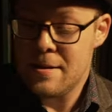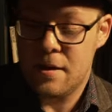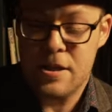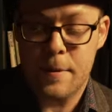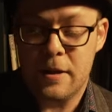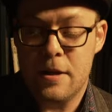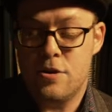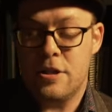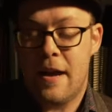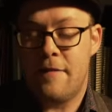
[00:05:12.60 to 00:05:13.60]
Now typically you
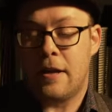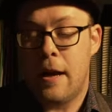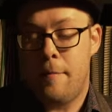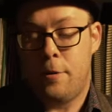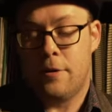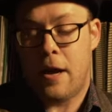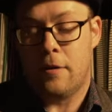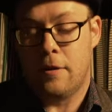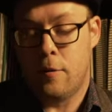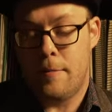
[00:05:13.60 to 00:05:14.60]
just have the cup pulled
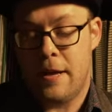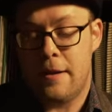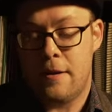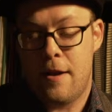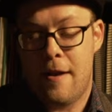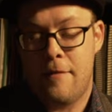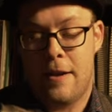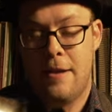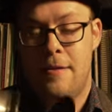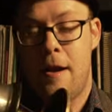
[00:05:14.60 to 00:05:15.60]
out a little bit, you'd have
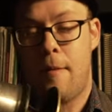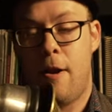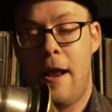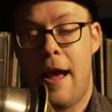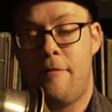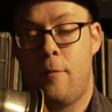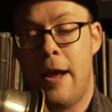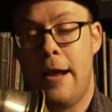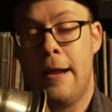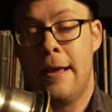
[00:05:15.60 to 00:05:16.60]
it in there about
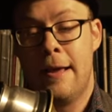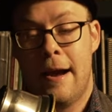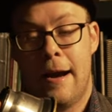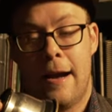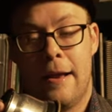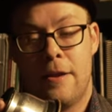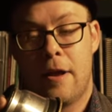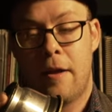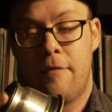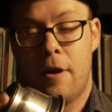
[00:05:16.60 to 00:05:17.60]
halfway, uh, and you
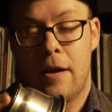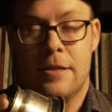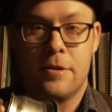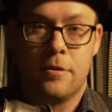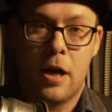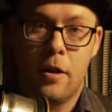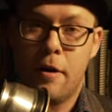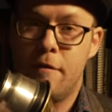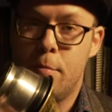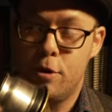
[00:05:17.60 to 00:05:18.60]
get a very nice little
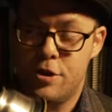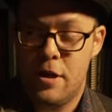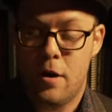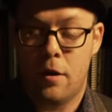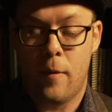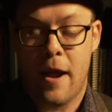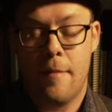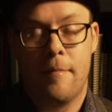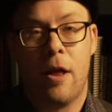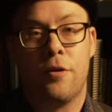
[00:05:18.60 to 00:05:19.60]
color. If you push it in all the way,
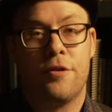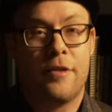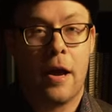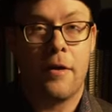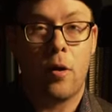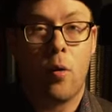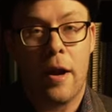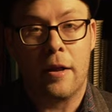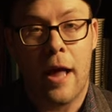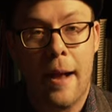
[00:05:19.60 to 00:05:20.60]
it mellows the sound out
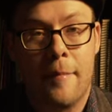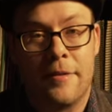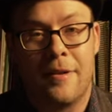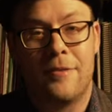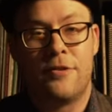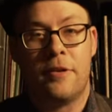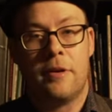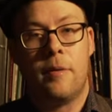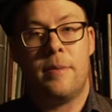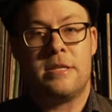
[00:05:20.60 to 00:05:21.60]
quite a lot, makes it just a
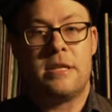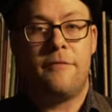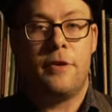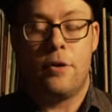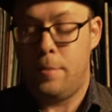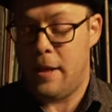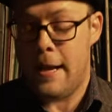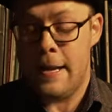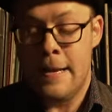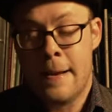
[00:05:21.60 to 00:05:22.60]
little bit stuffier to
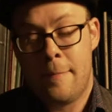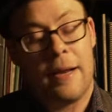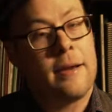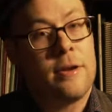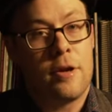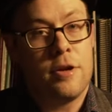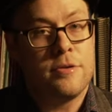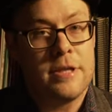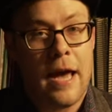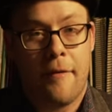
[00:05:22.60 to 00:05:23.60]
play, but you can
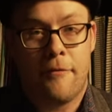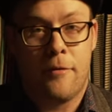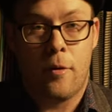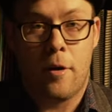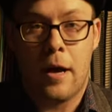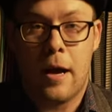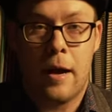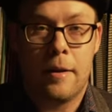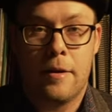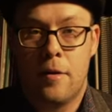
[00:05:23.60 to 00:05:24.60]
use that for,
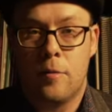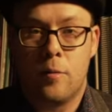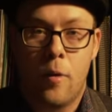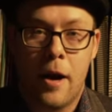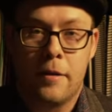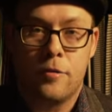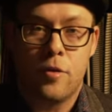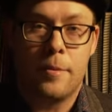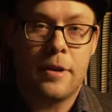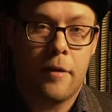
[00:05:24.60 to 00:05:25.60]
uh, you know, quieting the
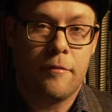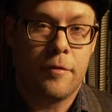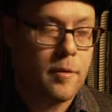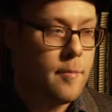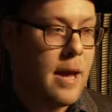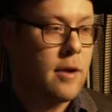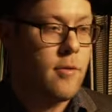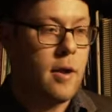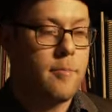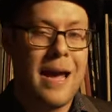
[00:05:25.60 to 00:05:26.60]
trumpet down for
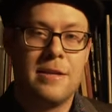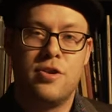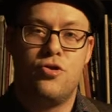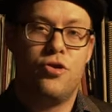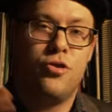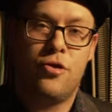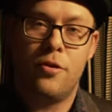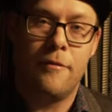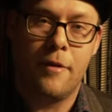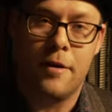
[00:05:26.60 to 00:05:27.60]
background passages
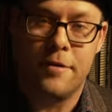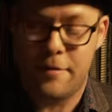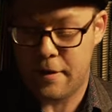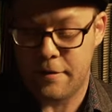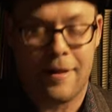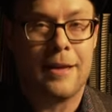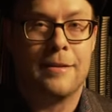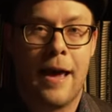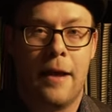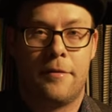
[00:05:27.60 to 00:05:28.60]
and various things
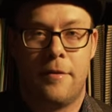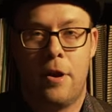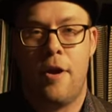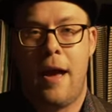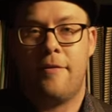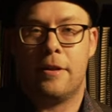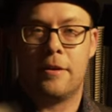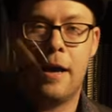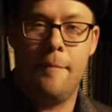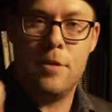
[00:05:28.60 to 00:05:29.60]
like that. There you have it,
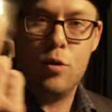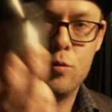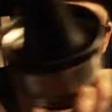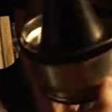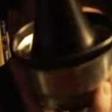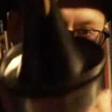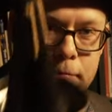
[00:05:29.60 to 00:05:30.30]
the cup mute.